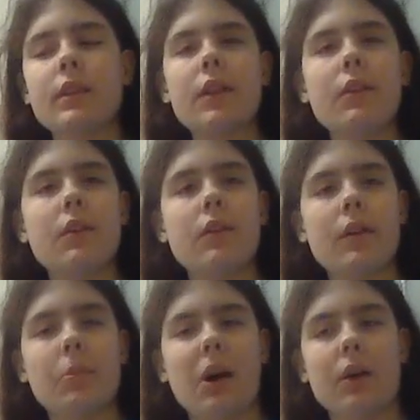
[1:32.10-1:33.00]
this is
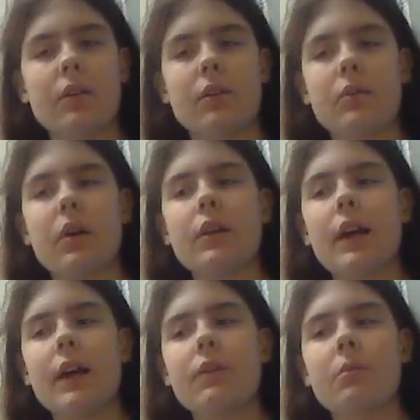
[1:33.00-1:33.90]
a box of
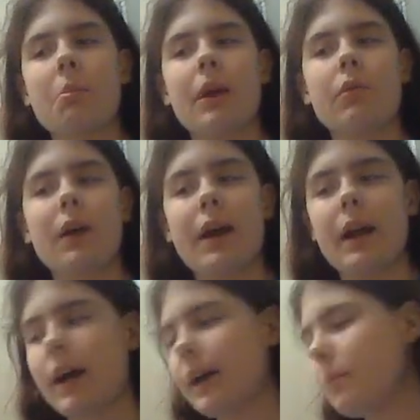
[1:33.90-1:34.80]
contacts for my
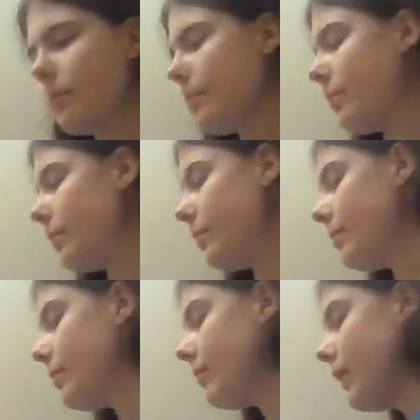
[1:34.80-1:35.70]
right eye,
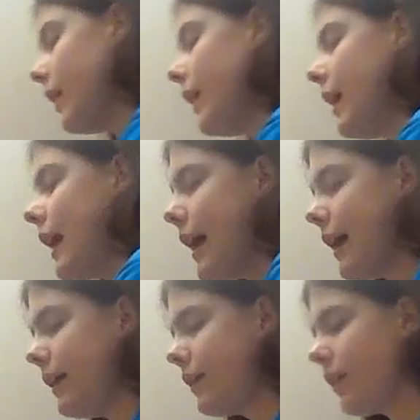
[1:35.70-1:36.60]

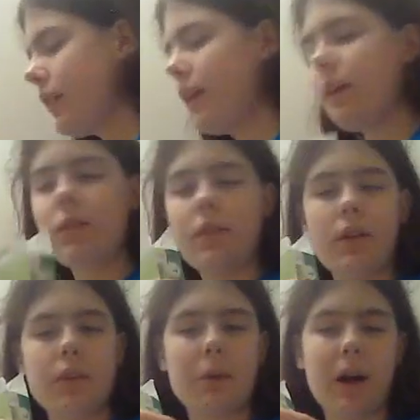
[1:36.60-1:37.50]
and this
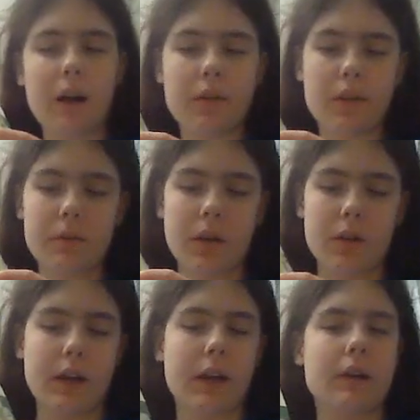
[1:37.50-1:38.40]
is a box of
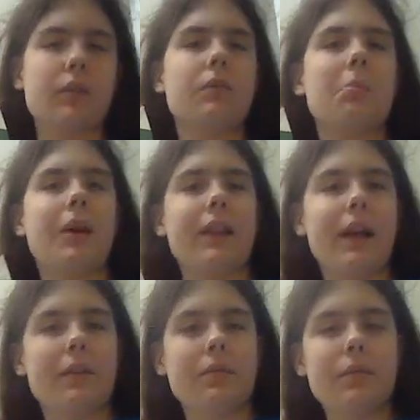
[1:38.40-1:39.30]
contacts for my
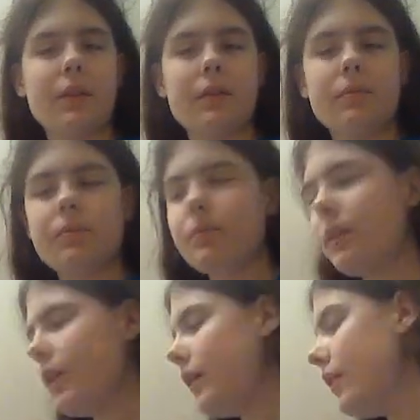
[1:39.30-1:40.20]
left.
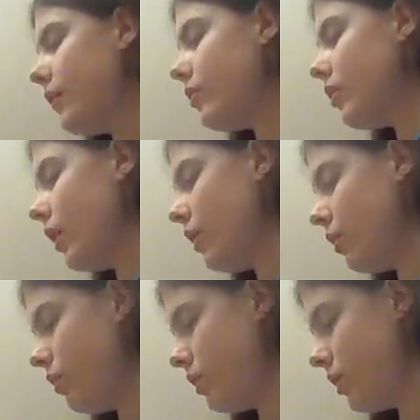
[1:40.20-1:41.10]

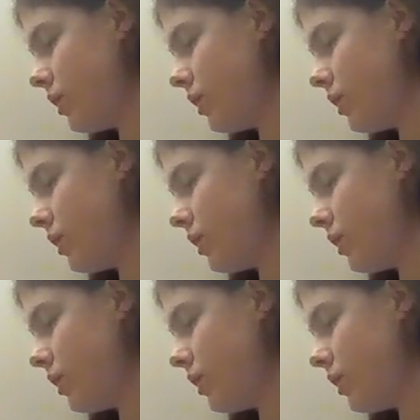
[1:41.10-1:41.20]
So